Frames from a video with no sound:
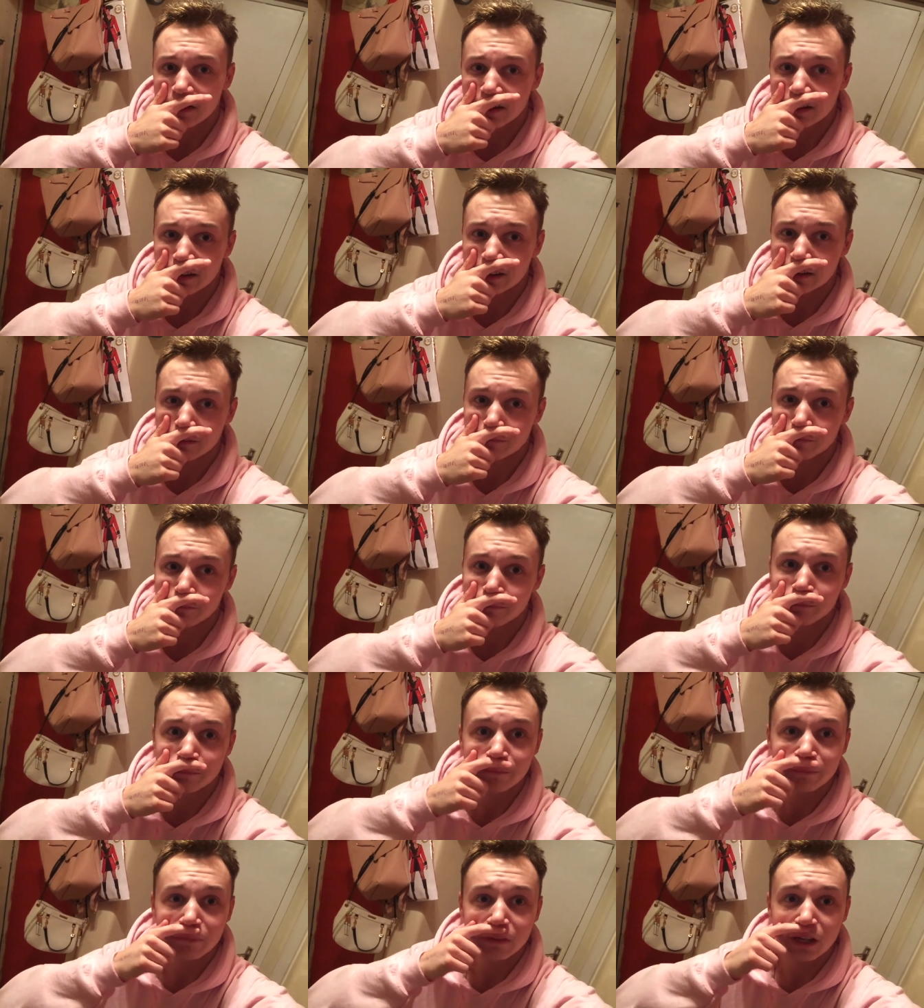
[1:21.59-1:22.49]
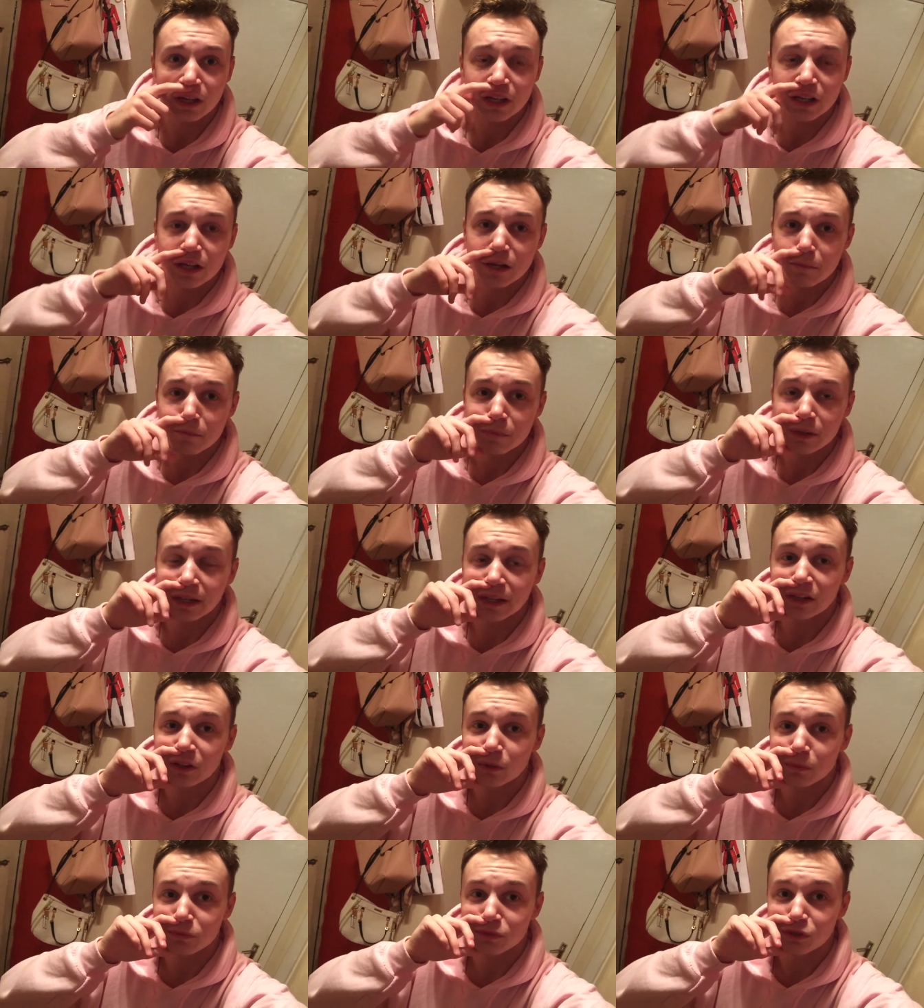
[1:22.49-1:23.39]
Um,
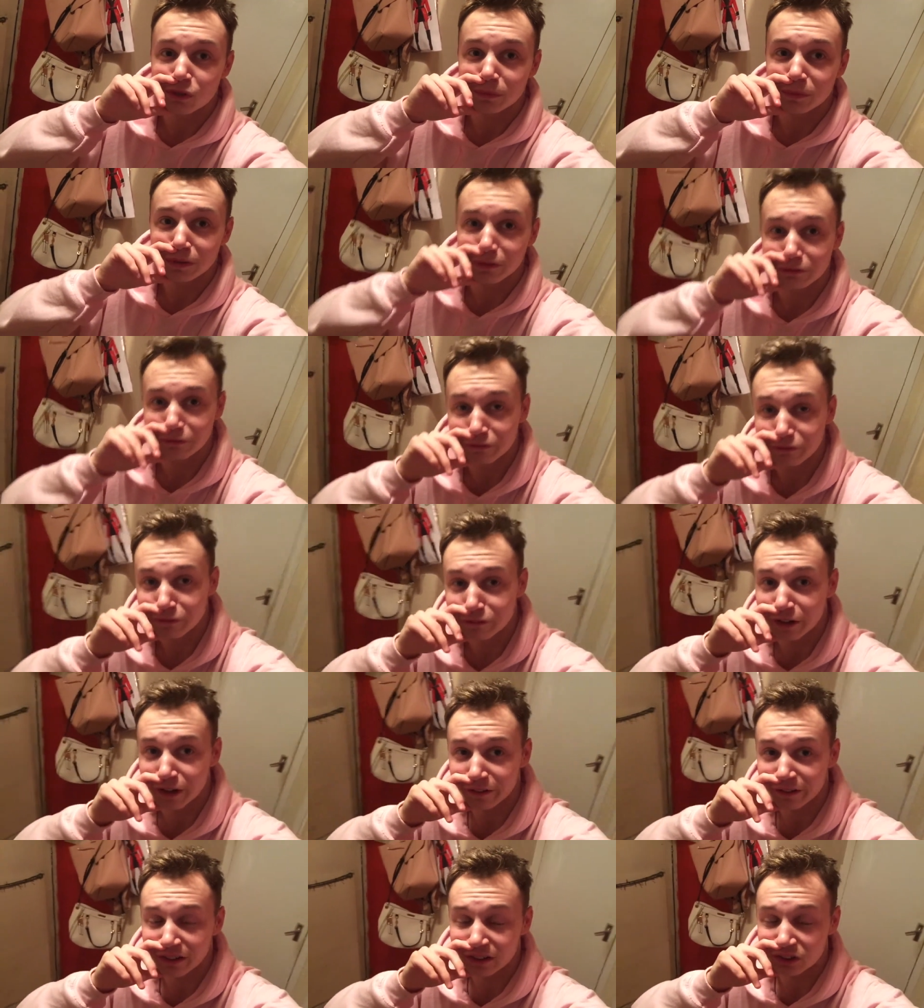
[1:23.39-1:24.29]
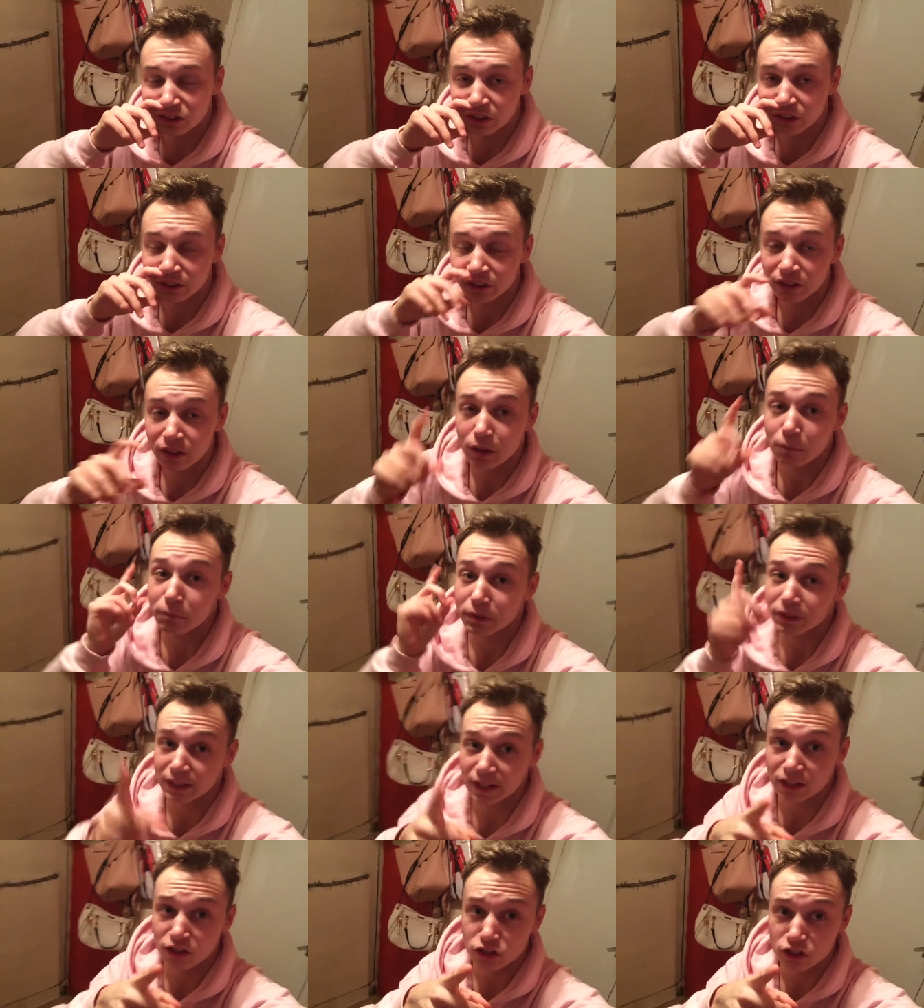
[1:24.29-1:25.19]
picking up something very exciting,
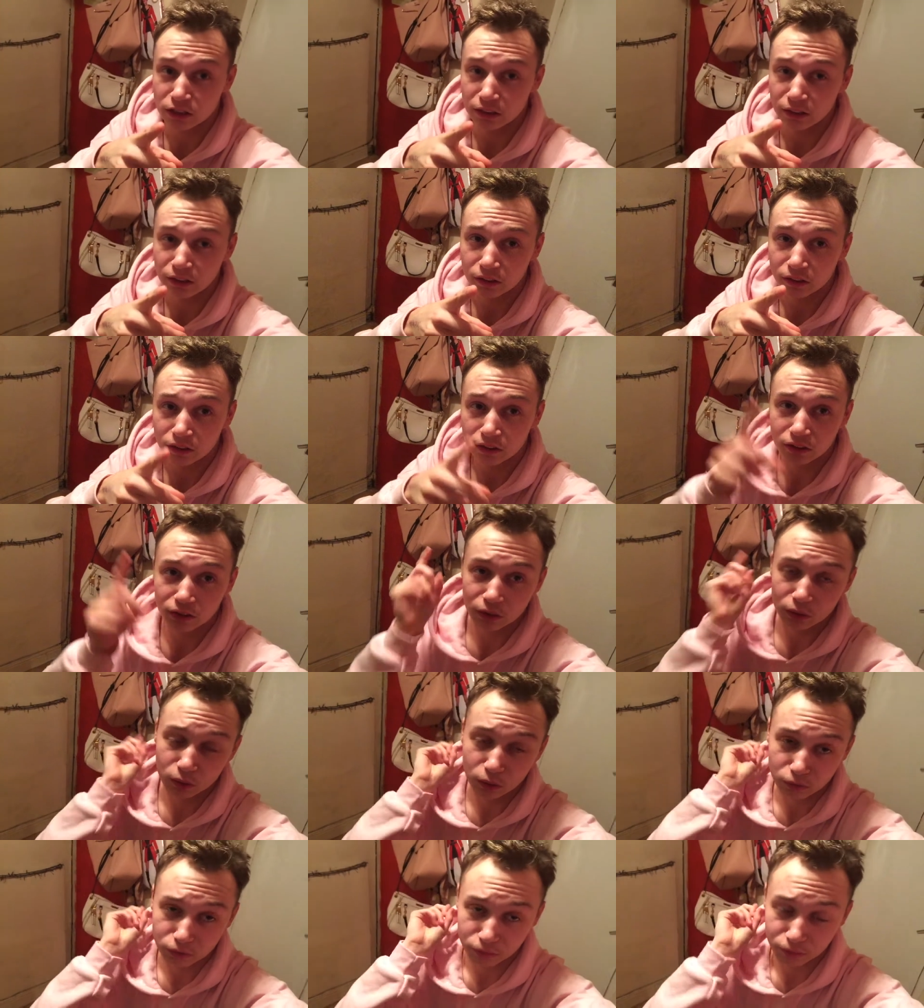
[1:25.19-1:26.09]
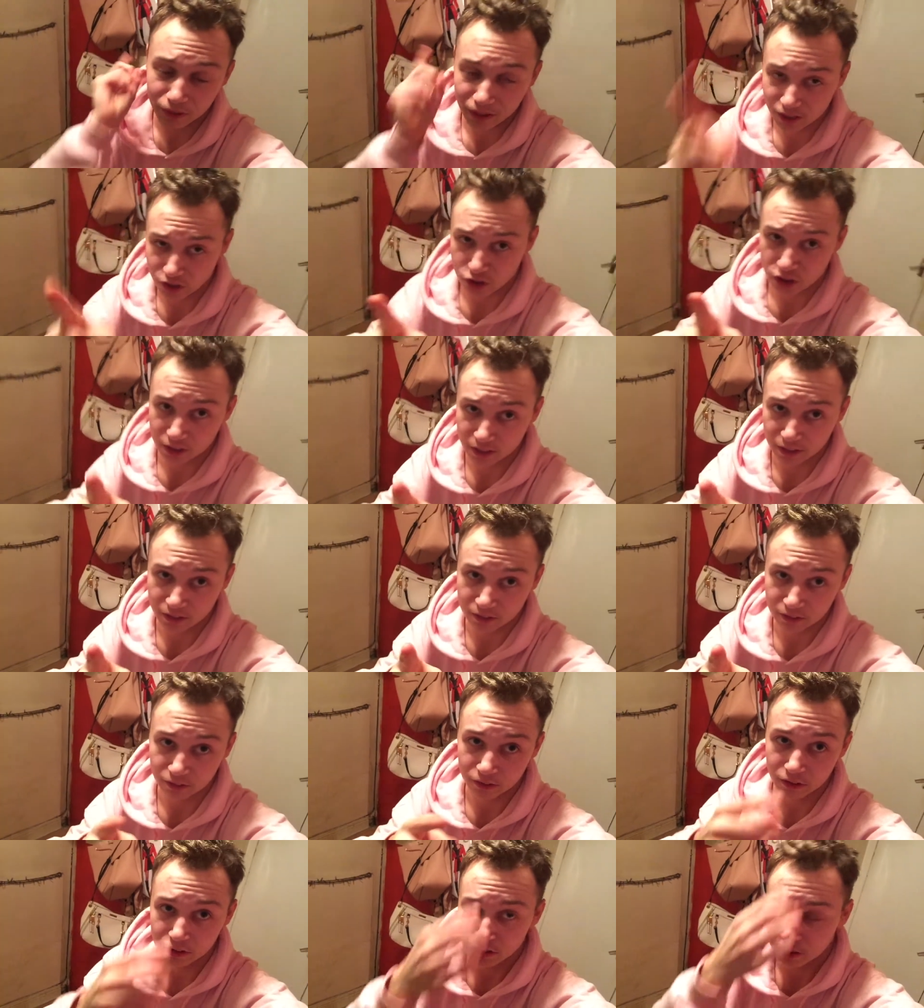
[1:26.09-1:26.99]
potentially. I don't know if I'm actually getting
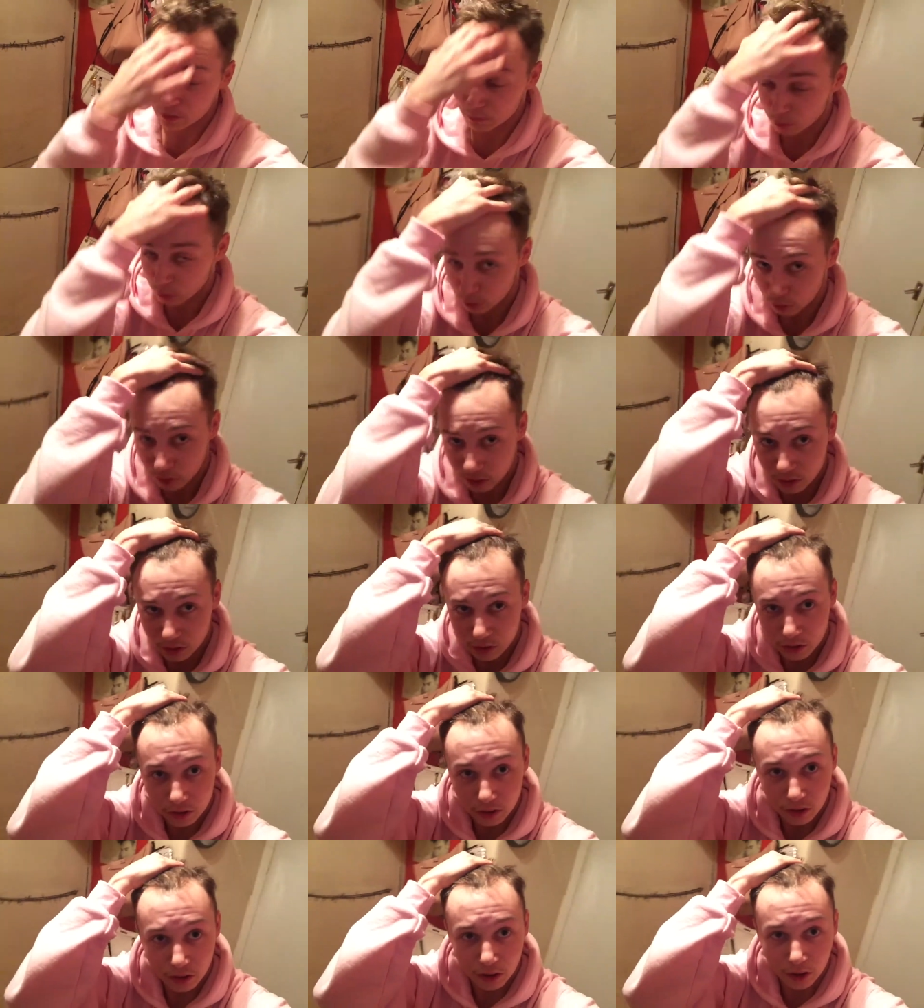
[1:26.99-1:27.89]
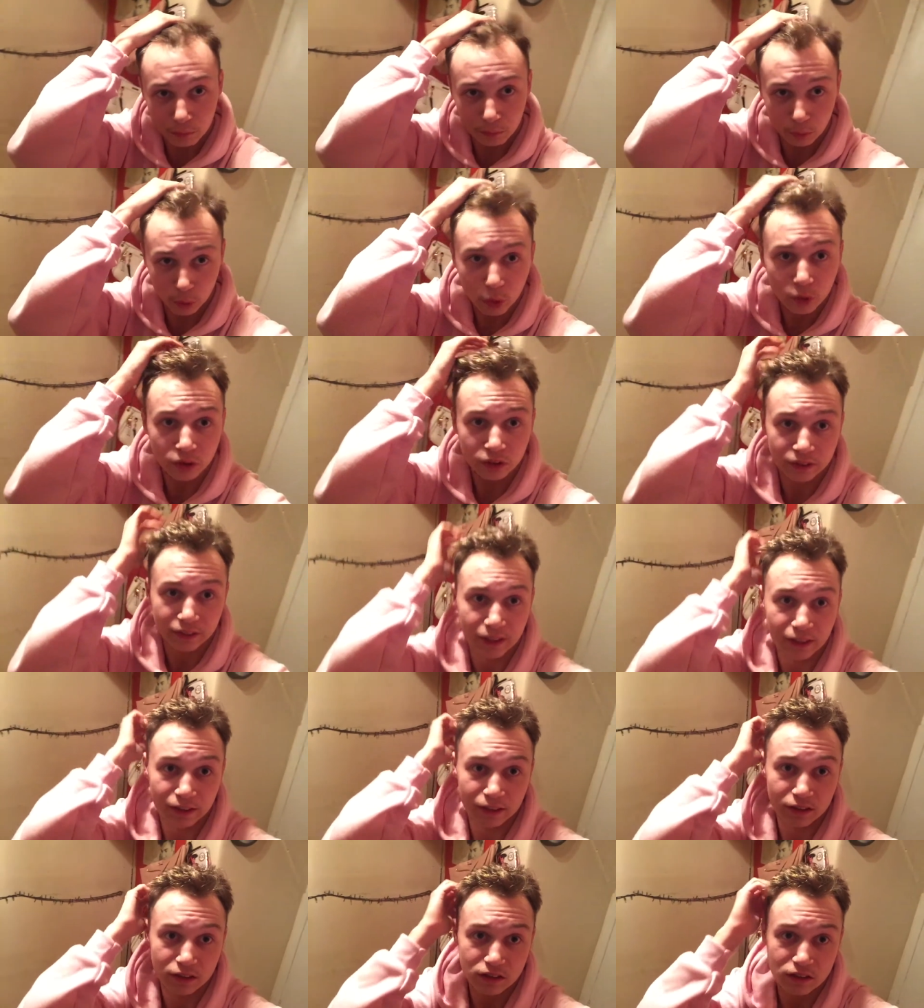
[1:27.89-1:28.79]
it, but I'm looking to
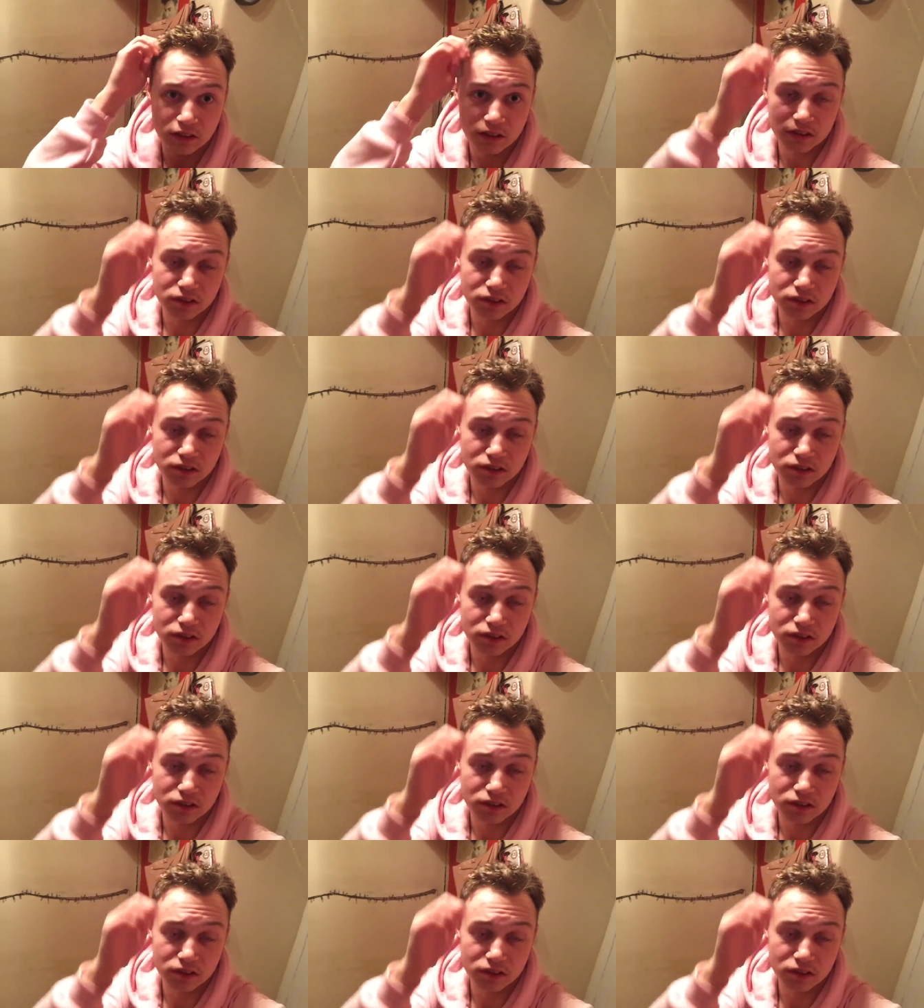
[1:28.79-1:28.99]
get it.